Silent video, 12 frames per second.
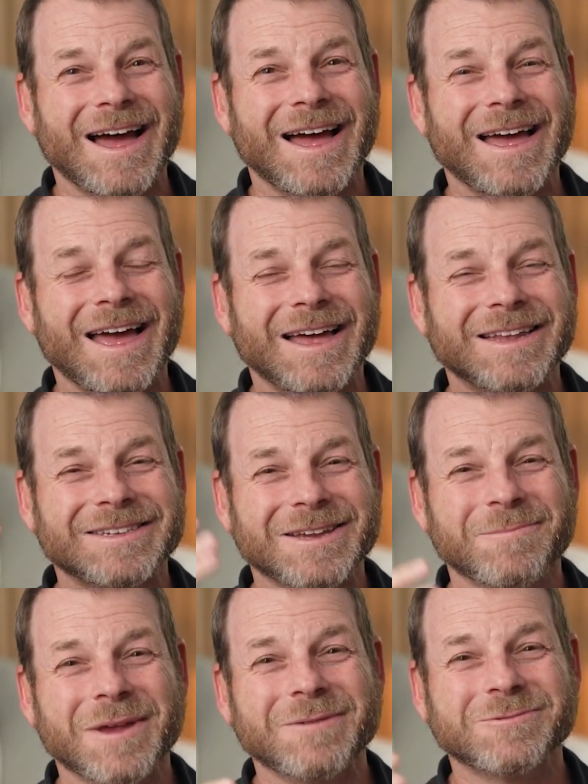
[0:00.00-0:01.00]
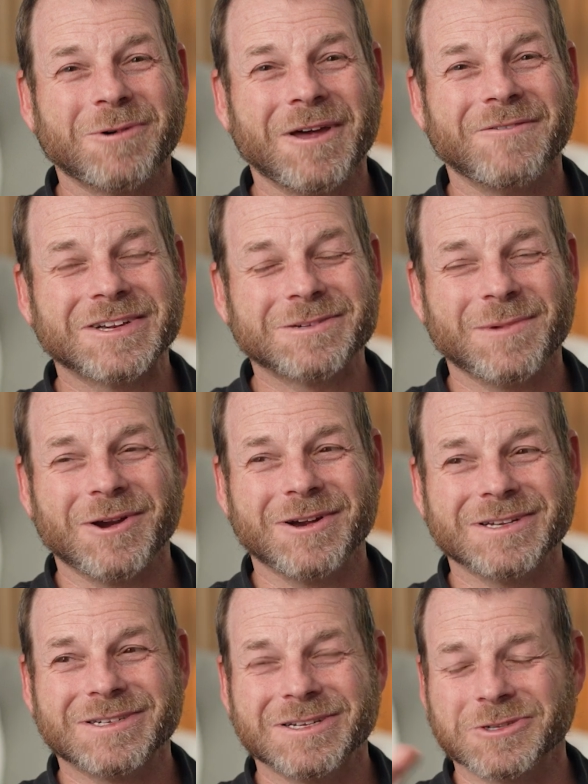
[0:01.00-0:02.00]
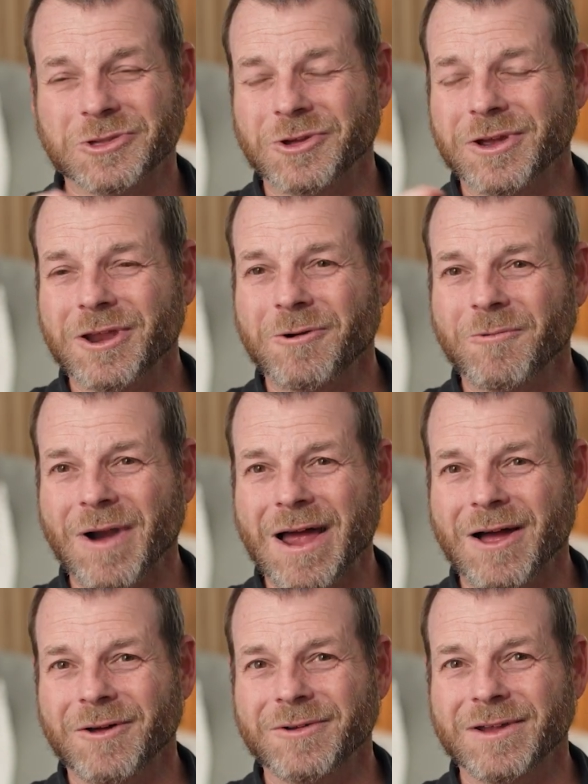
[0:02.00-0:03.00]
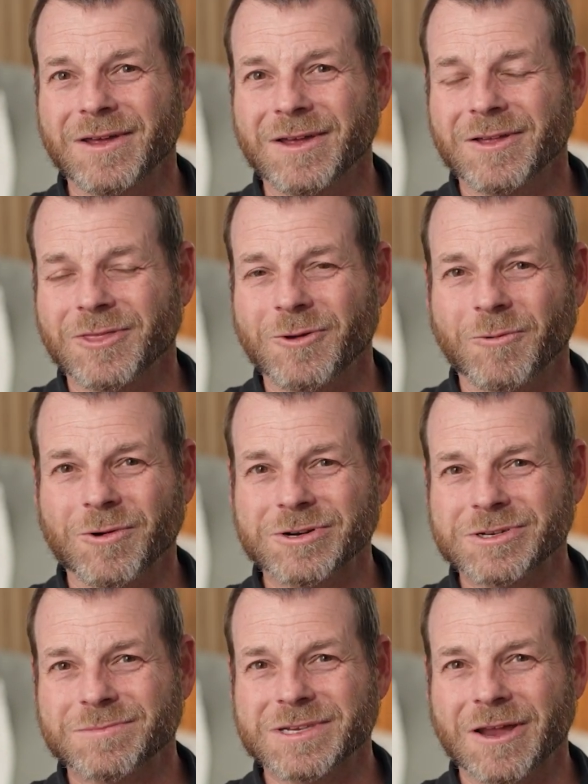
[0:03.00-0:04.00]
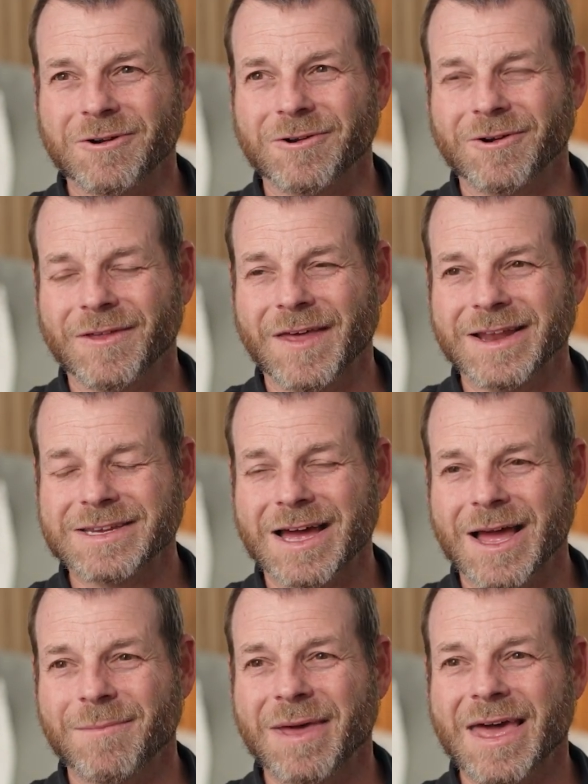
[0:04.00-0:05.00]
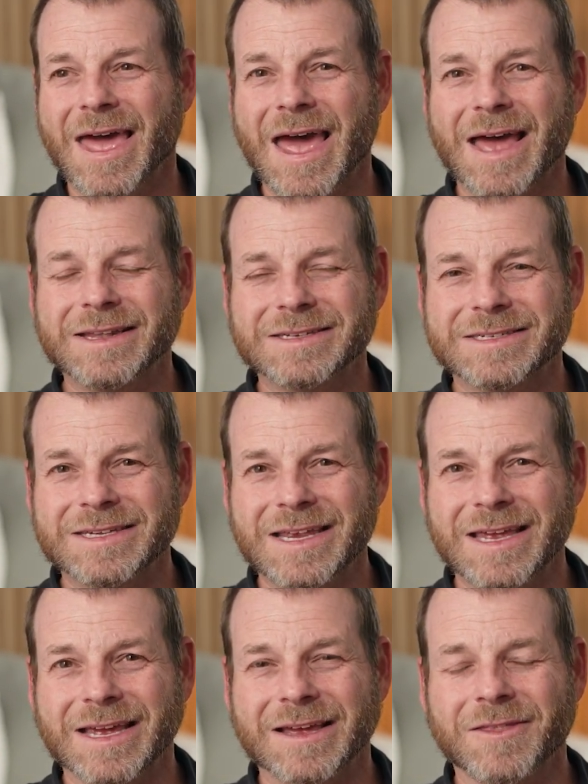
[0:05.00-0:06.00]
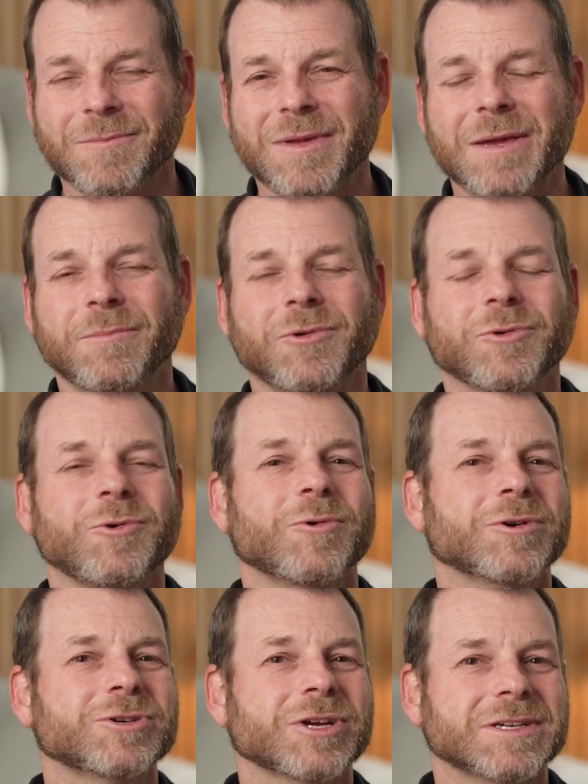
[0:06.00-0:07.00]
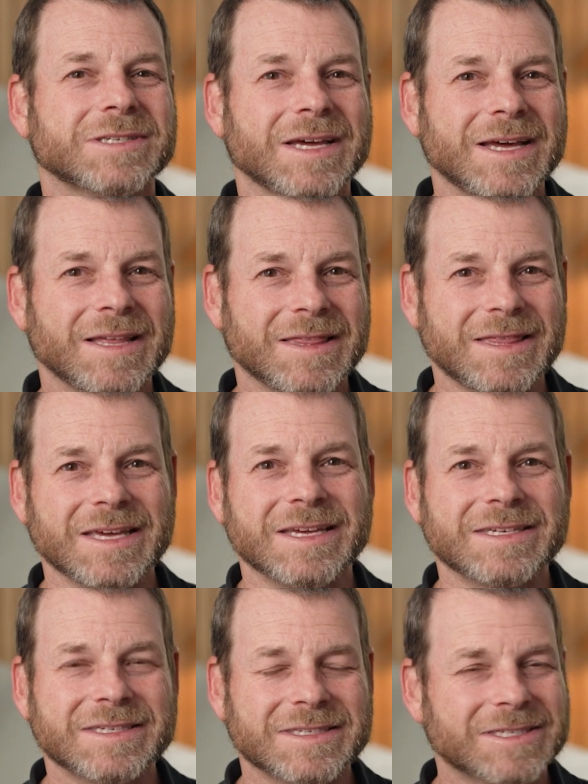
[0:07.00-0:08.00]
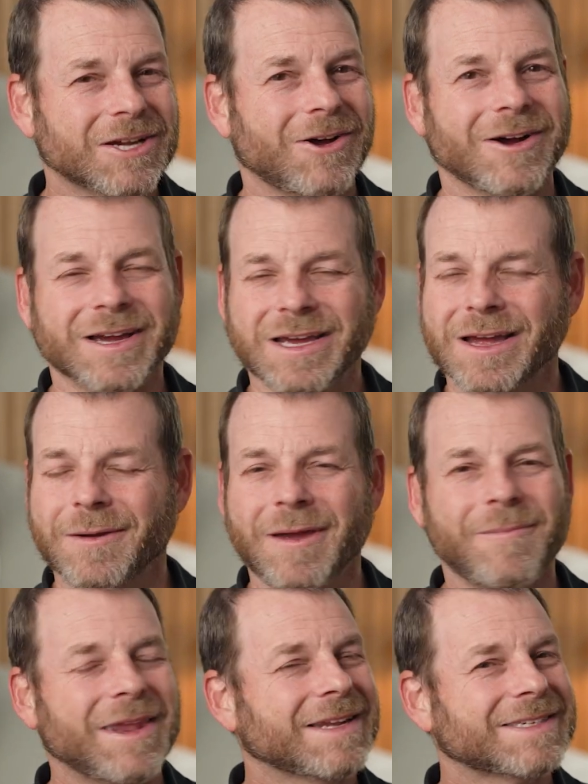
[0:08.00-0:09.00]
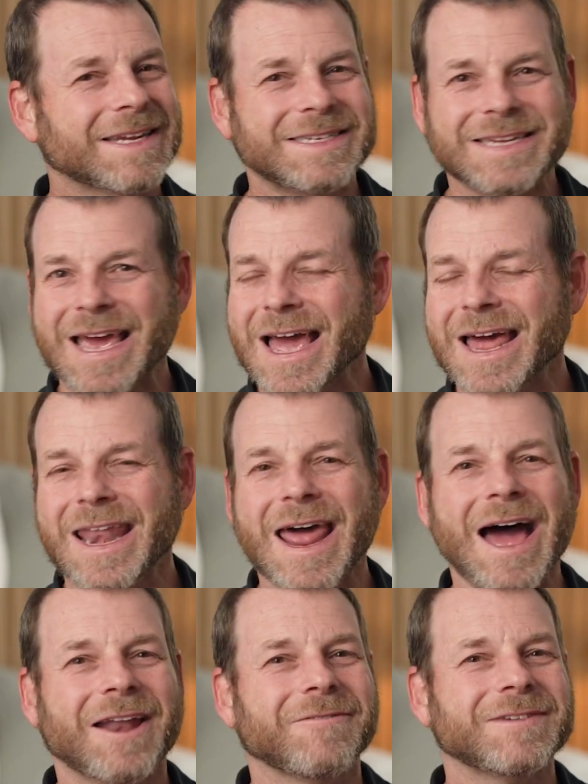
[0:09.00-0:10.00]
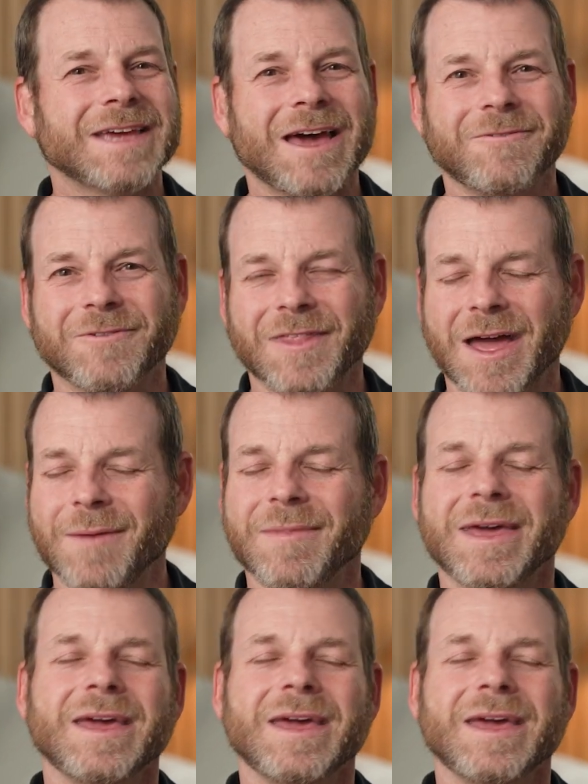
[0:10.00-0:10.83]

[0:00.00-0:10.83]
And sometimes what I've experienced is looking around the worship center during that time and seeing the people who are just, this song, I mean, it's a 10 out of 10 for them.